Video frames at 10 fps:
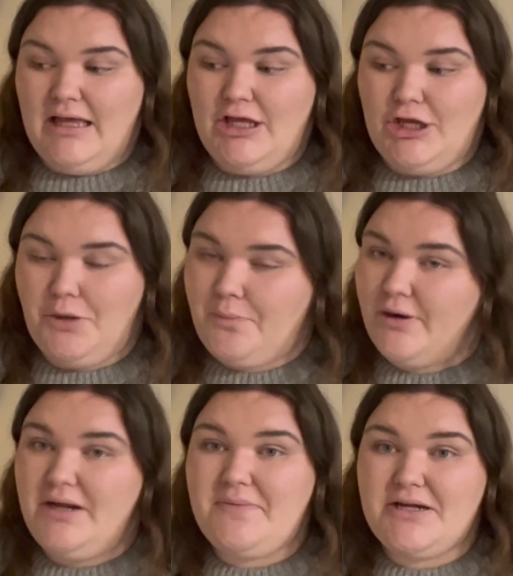you're
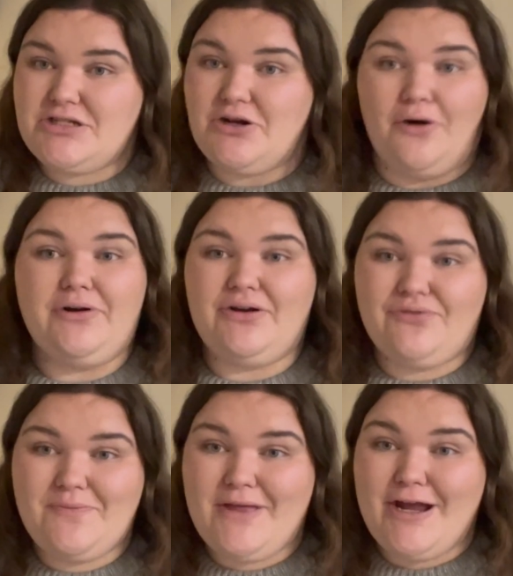pretty much golden
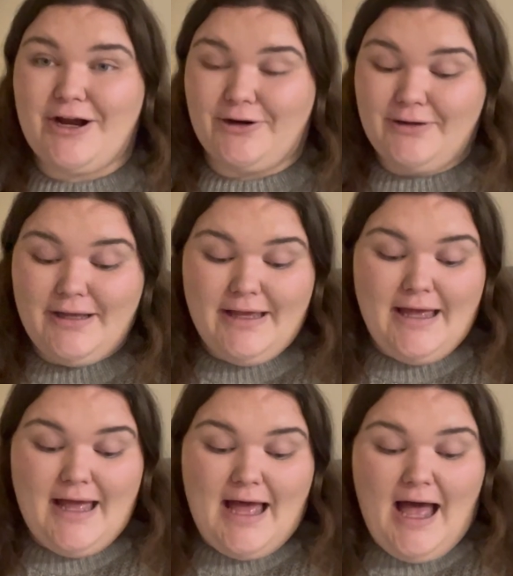from there.
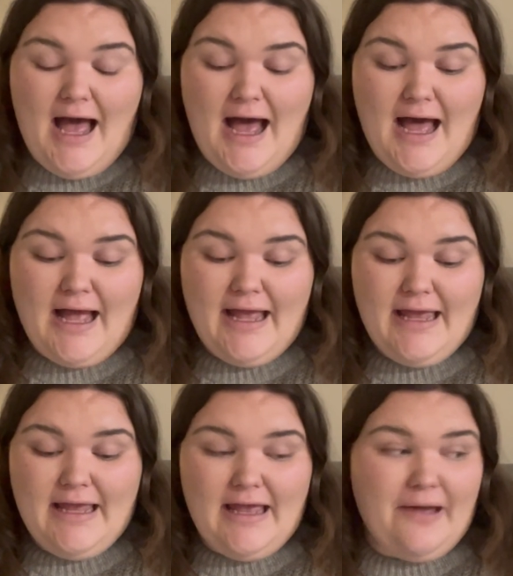
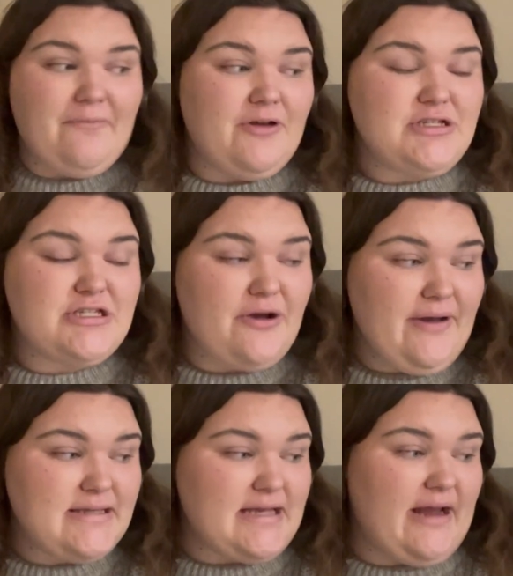I am so
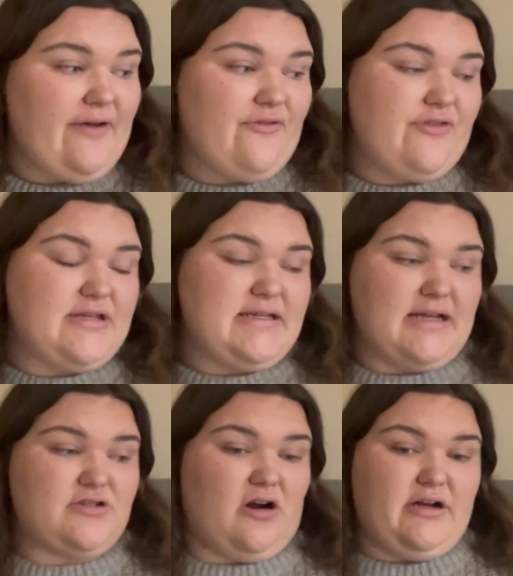excited for this
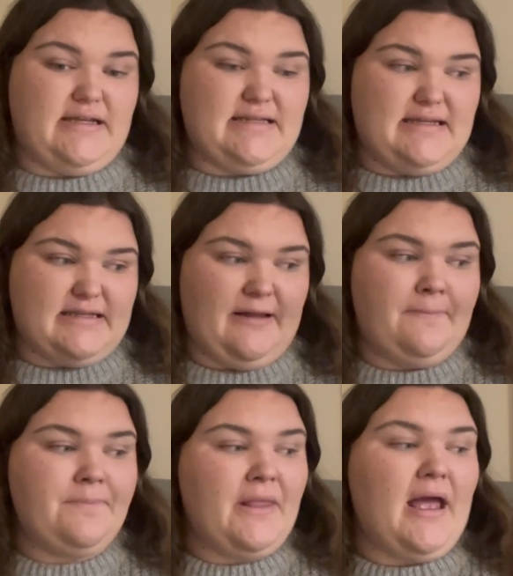next gardening season.
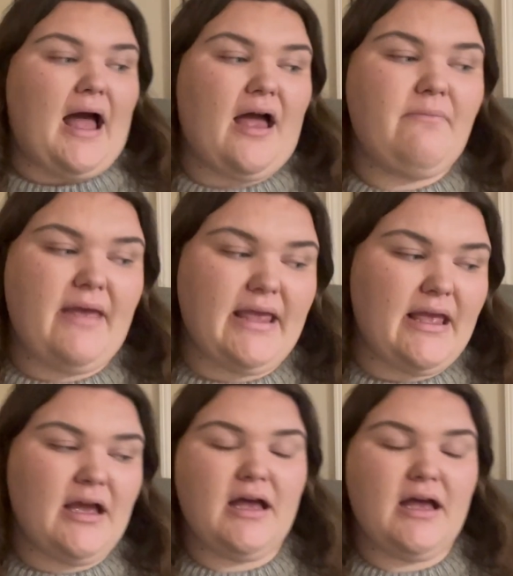I'm making